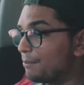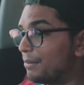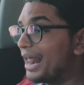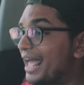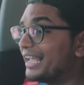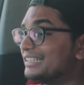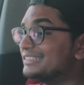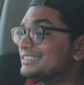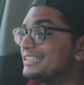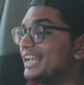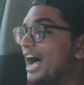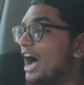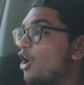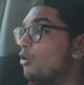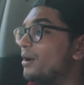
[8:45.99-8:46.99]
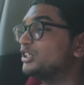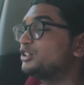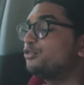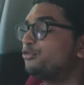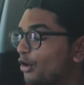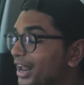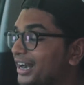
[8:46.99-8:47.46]
But I can see how much
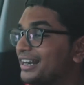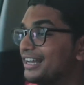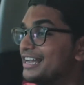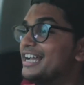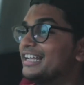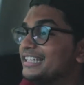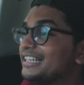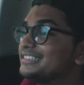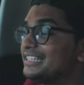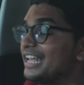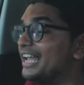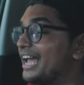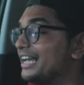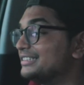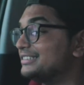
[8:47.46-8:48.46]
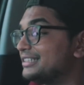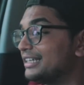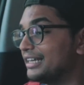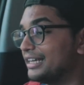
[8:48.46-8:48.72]
fun this thing is.